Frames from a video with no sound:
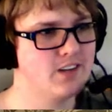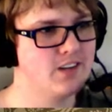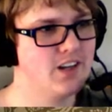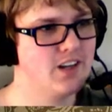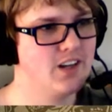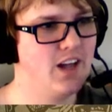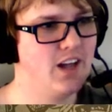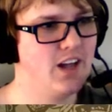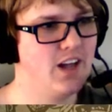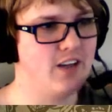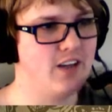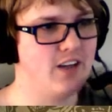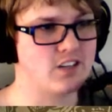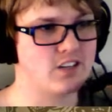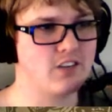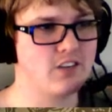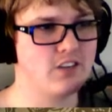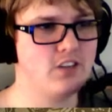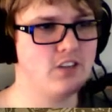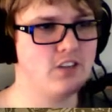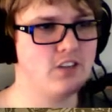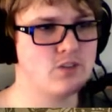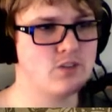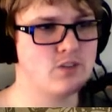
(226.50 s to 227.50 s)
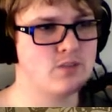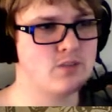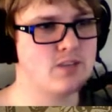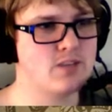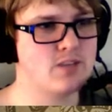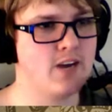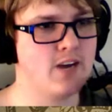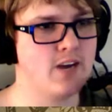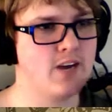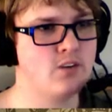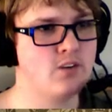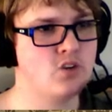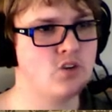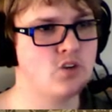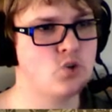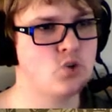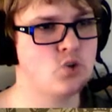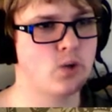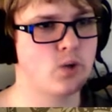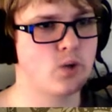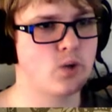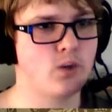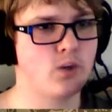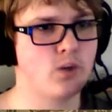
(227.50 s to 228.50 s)
After giving you some time to
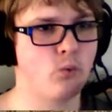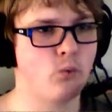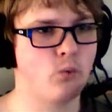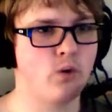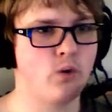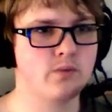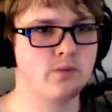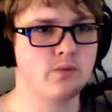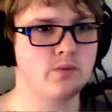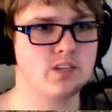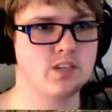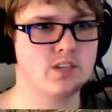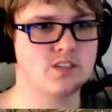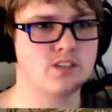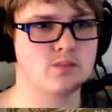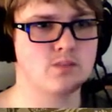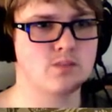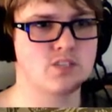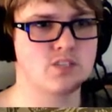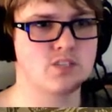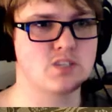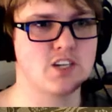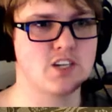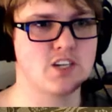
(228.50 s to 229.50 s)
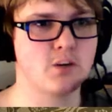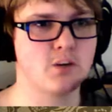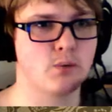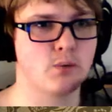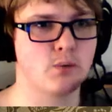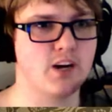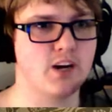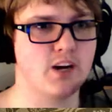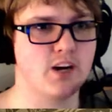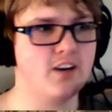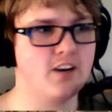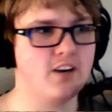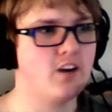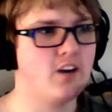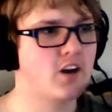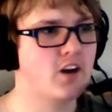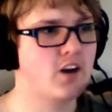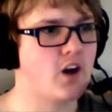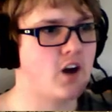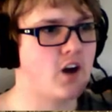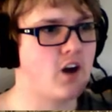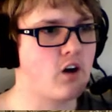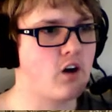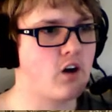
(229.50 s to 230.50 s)
enjoy the warmth and some stale bread,
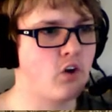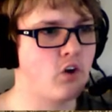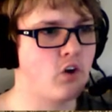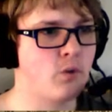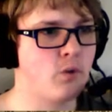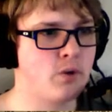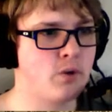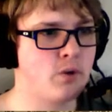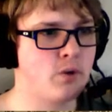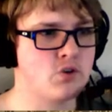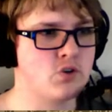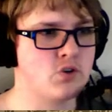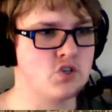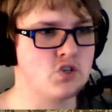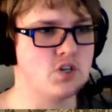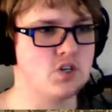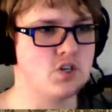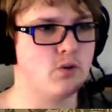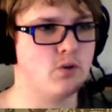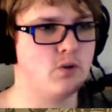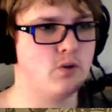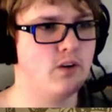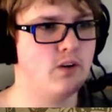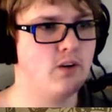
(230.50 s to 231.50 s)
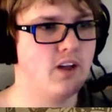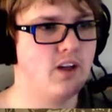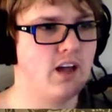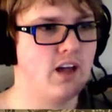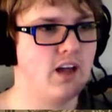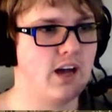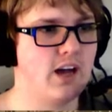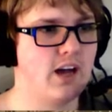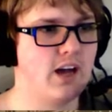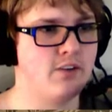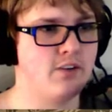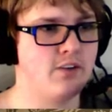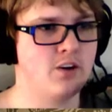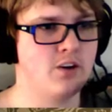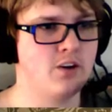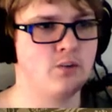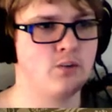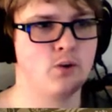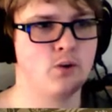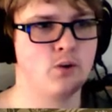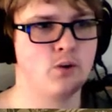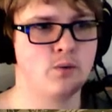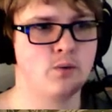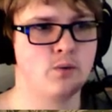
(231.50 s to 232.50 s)
Carlo approaches you. I've heard
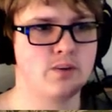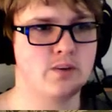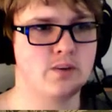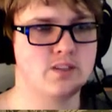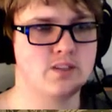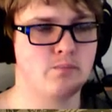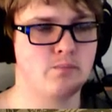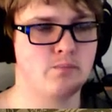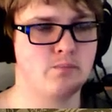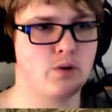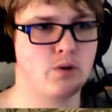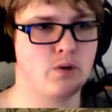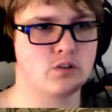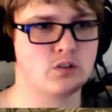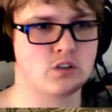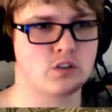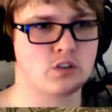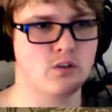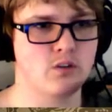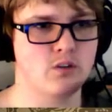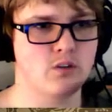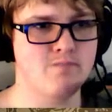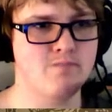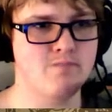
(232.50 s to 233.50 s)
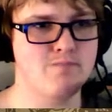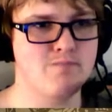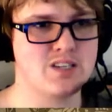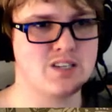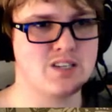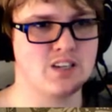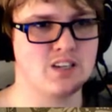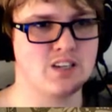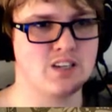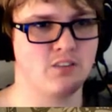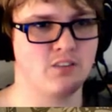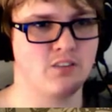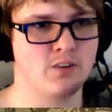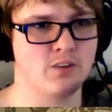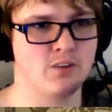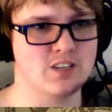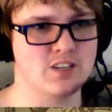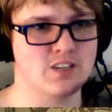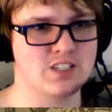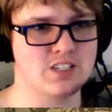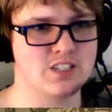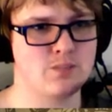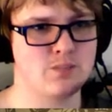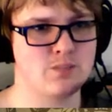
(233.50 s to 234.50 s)
rumors of boats going missing from the
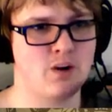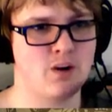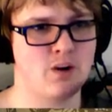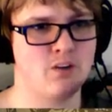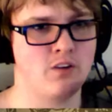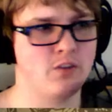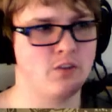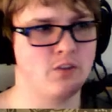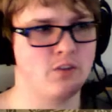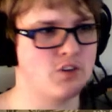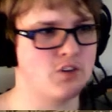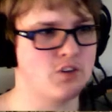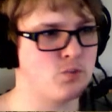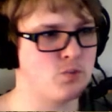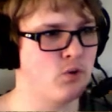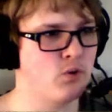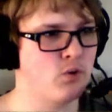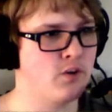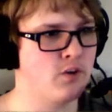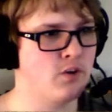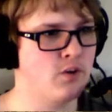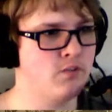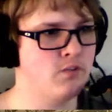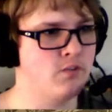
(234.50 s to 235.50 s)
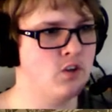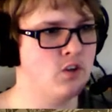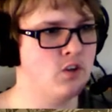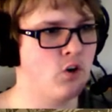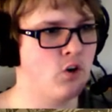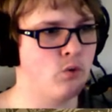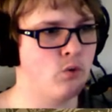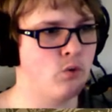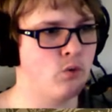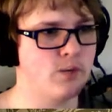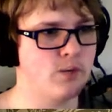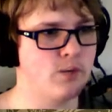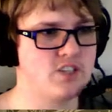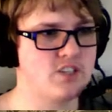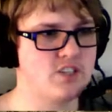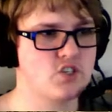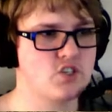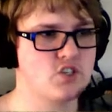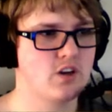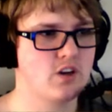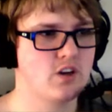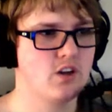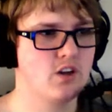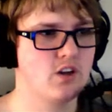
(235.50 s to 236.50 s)
small village port of Norwich.
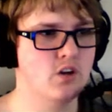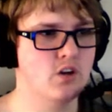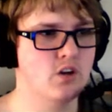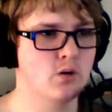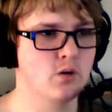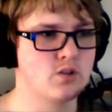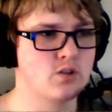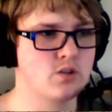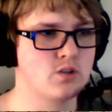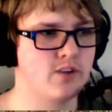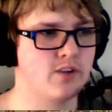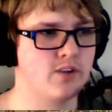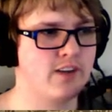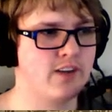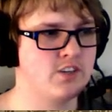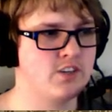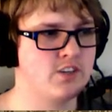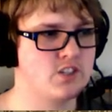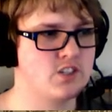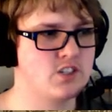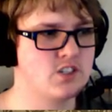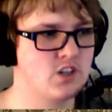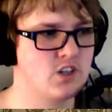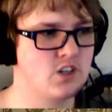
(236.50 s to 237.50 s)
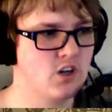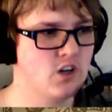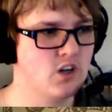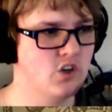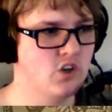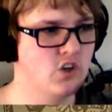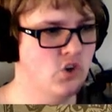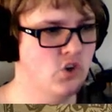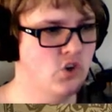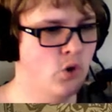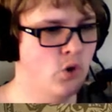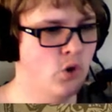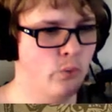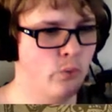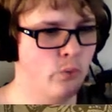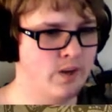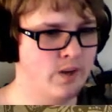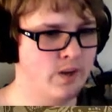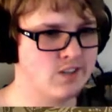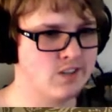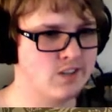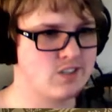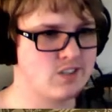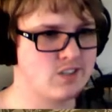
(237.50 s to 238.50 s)
No survivors, no
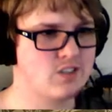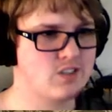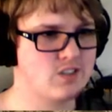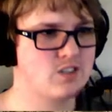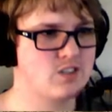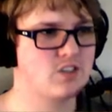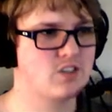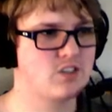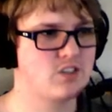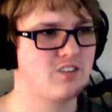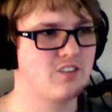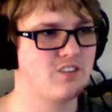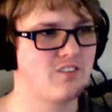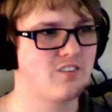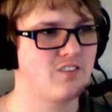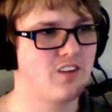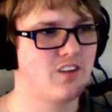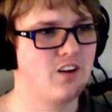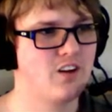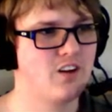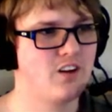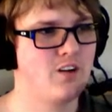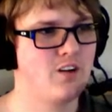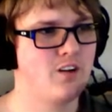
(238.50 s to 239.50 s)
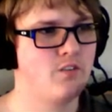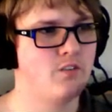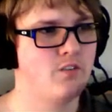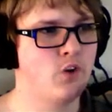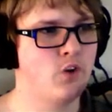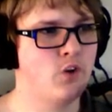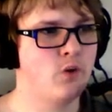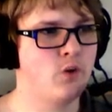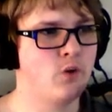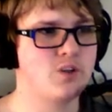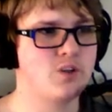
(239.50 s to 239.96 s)
witnesses. Norwich